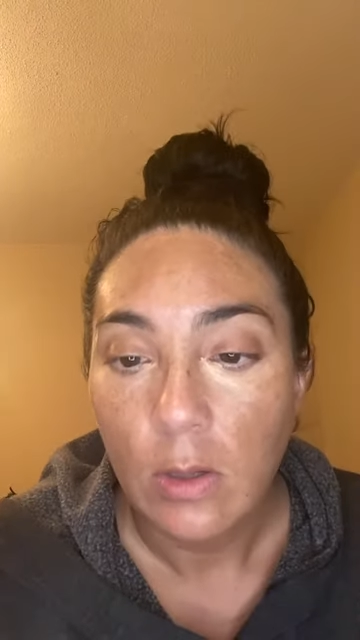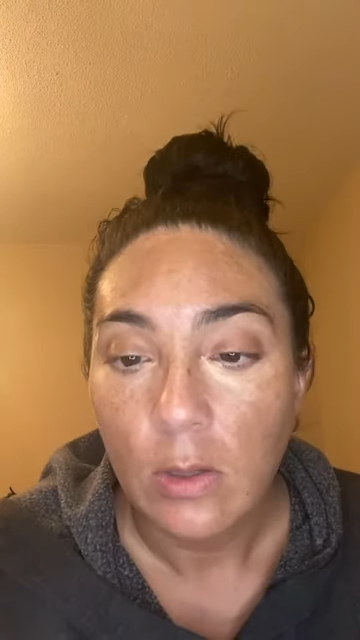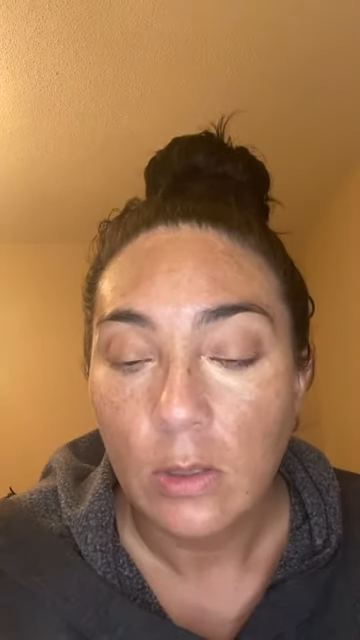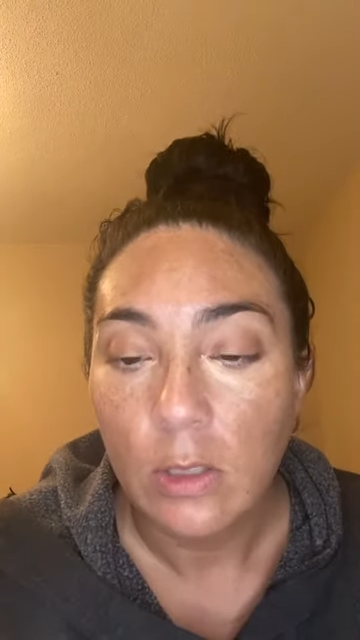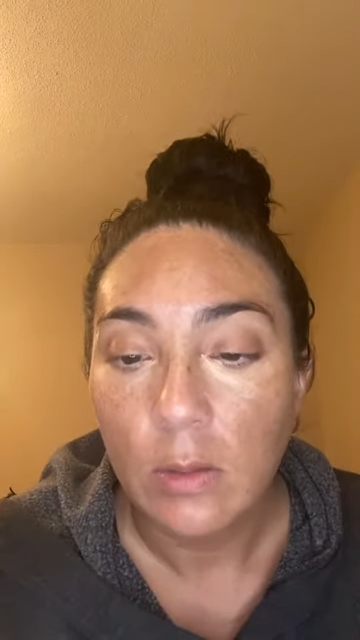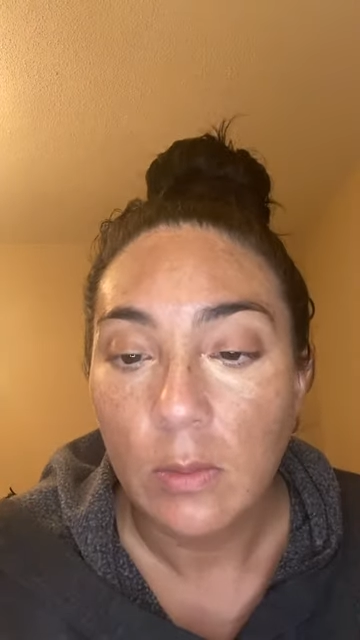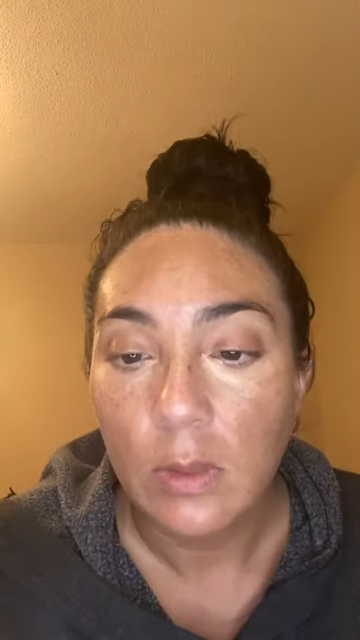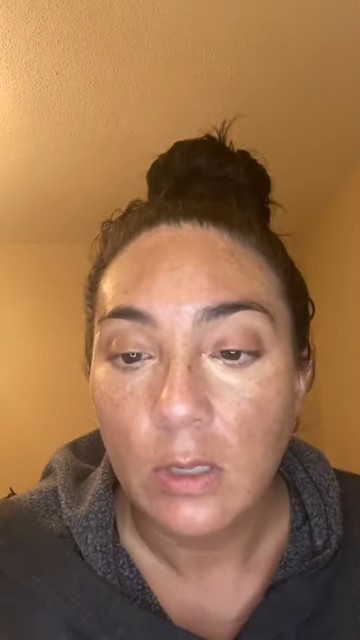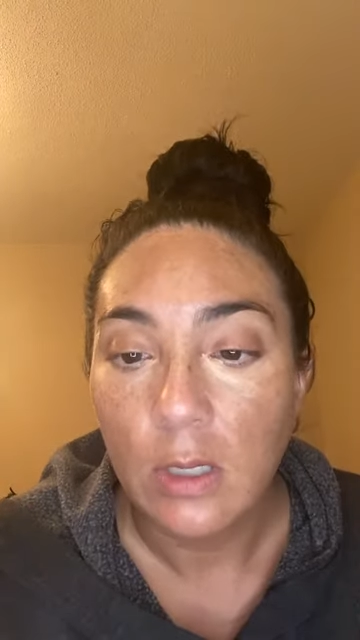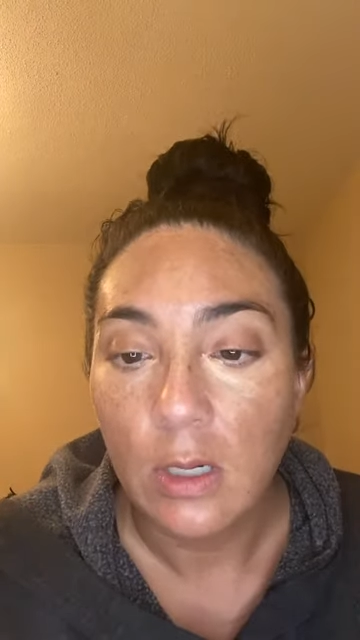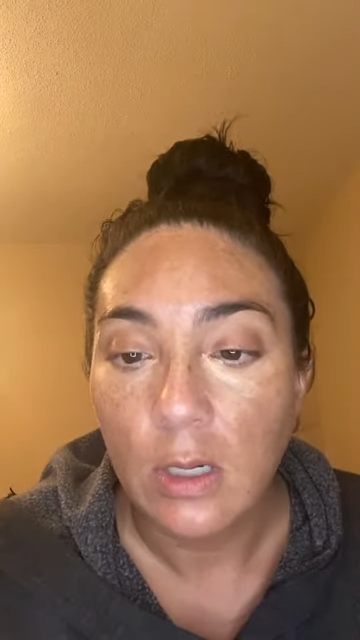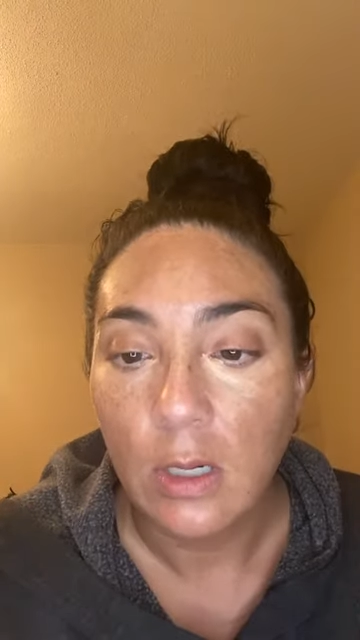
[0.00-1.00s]
So I'm going to
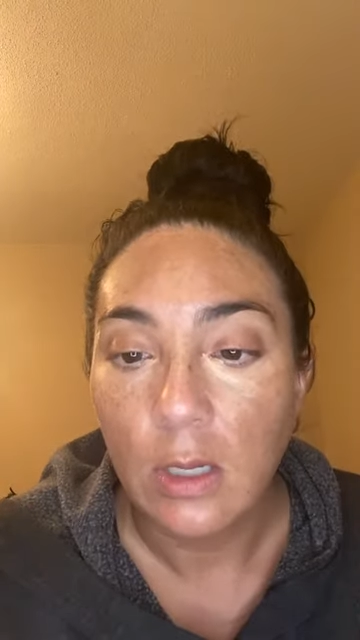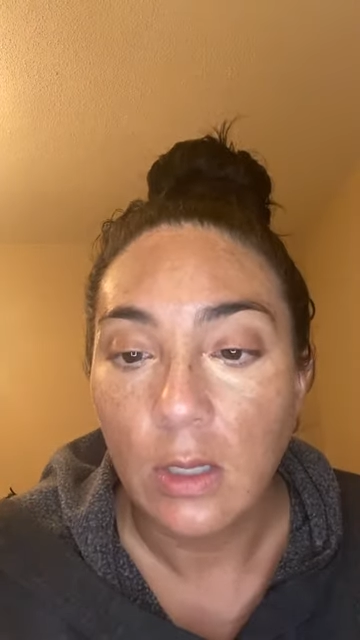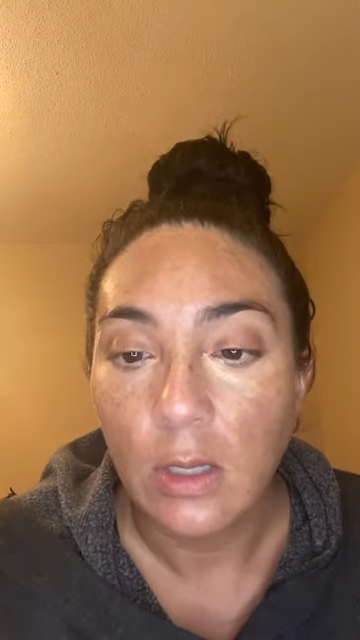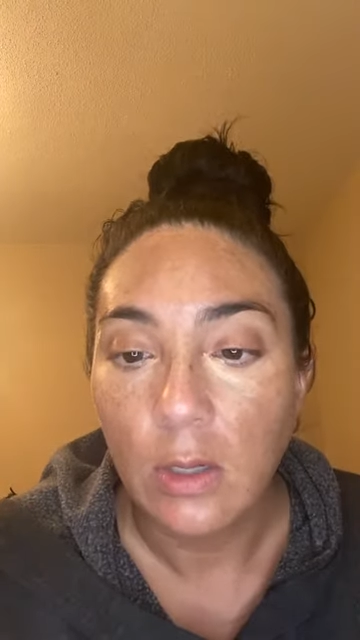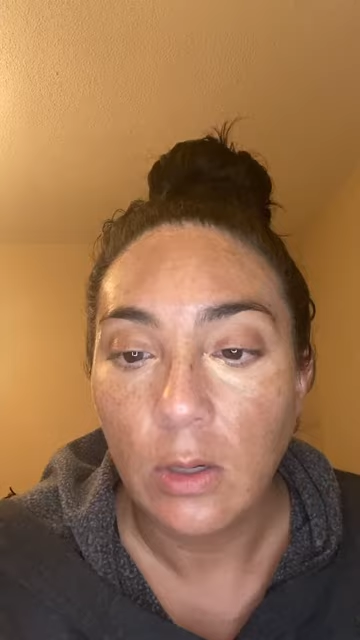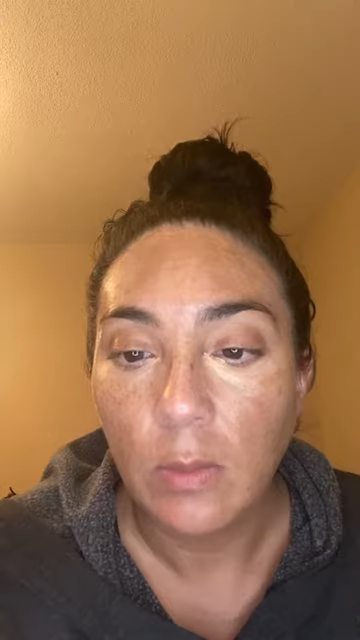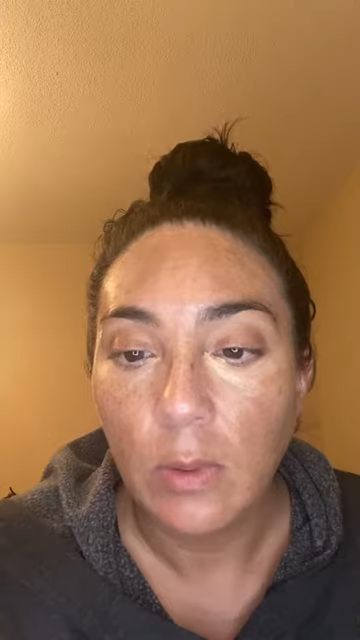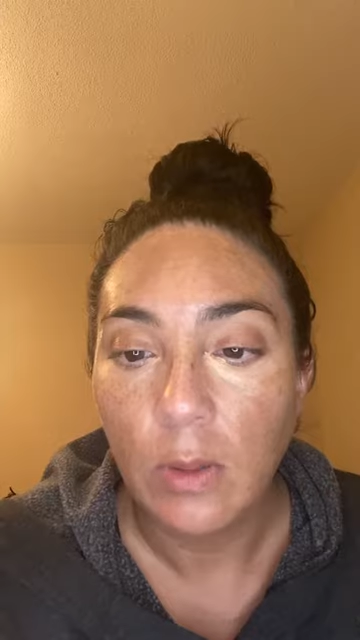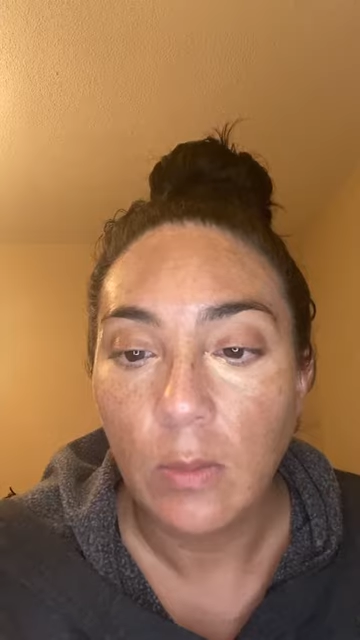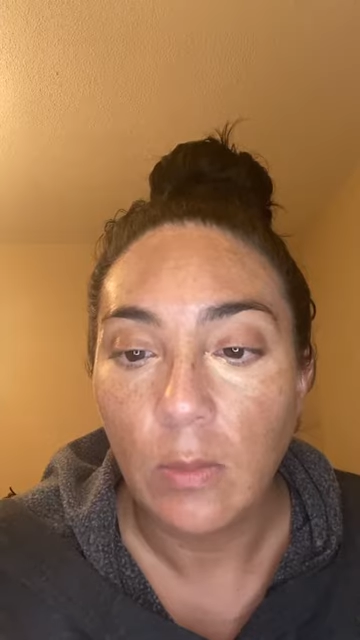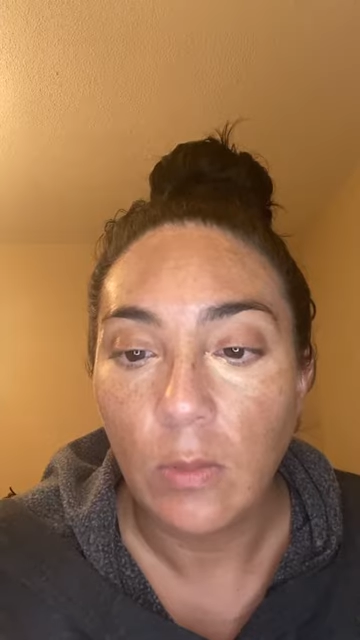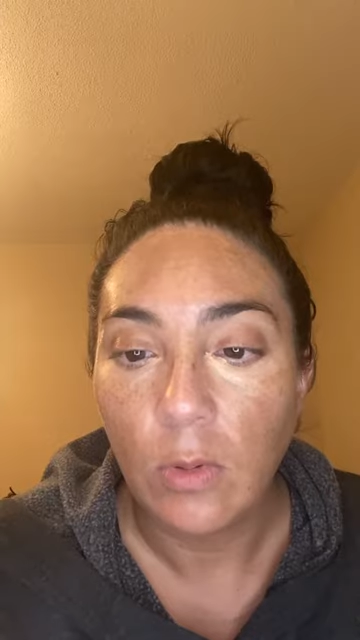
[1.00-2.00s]
take a little
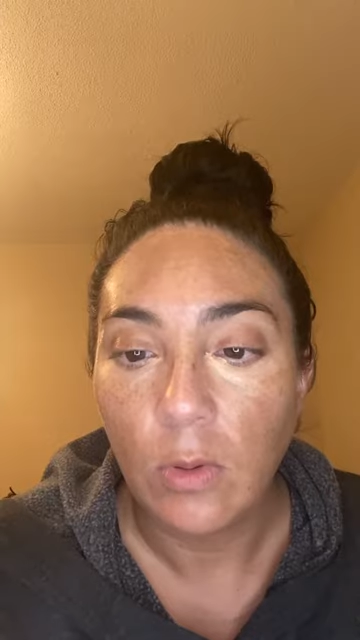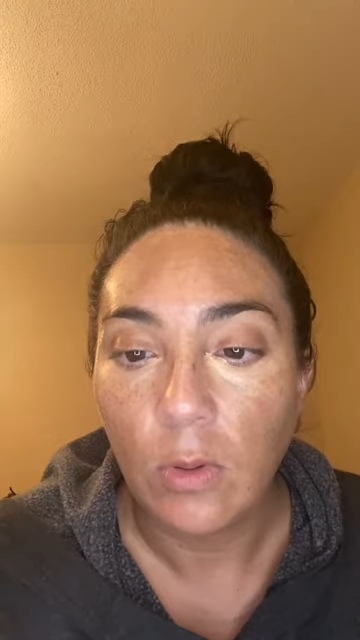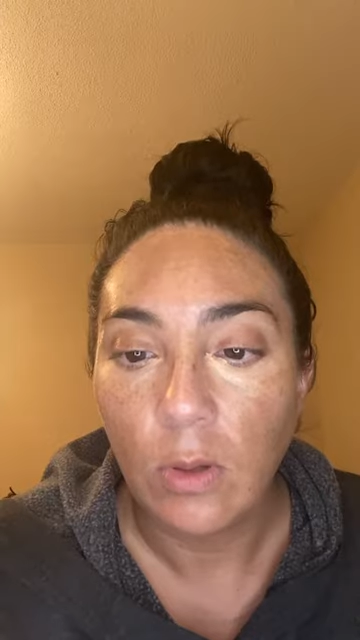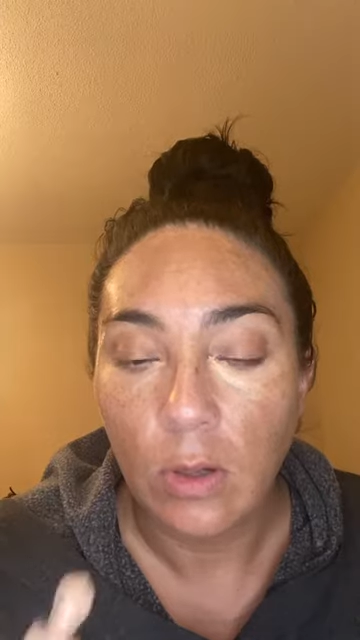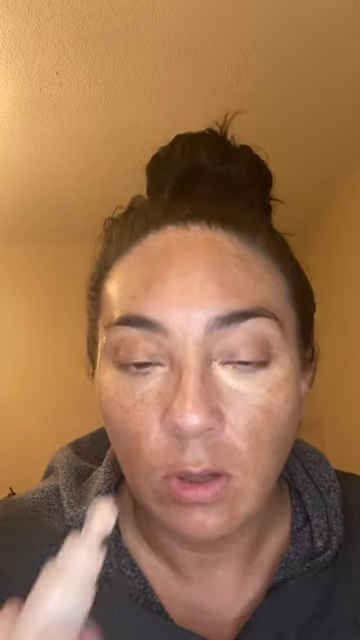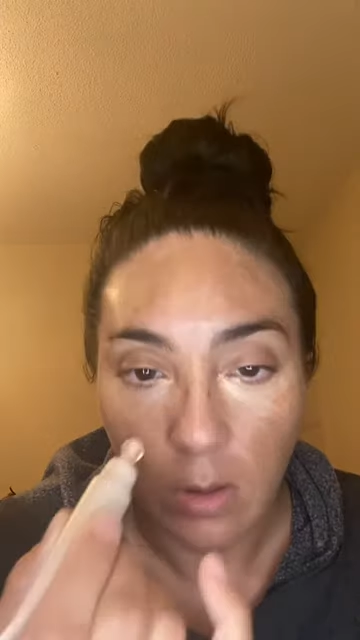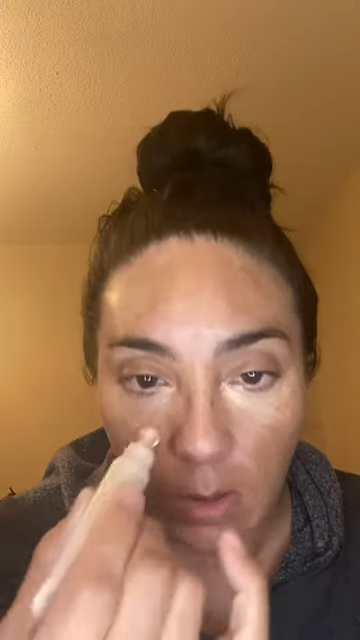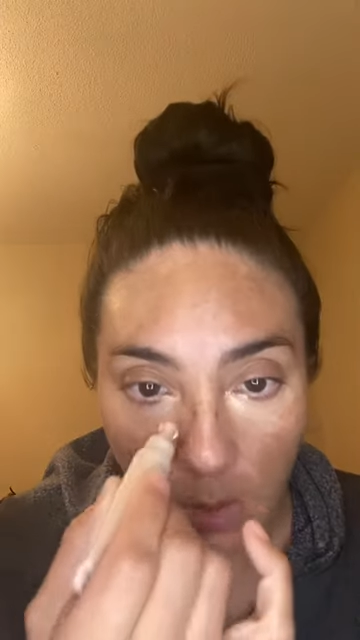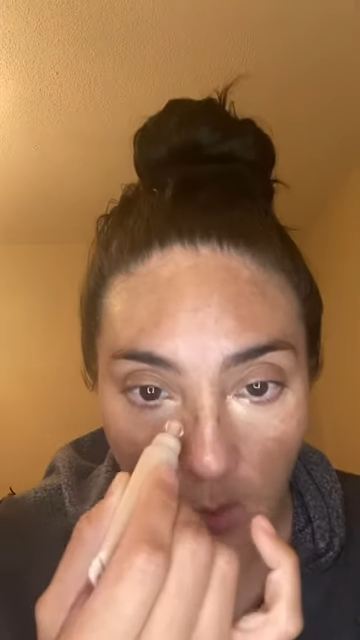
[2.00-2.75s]
bit more.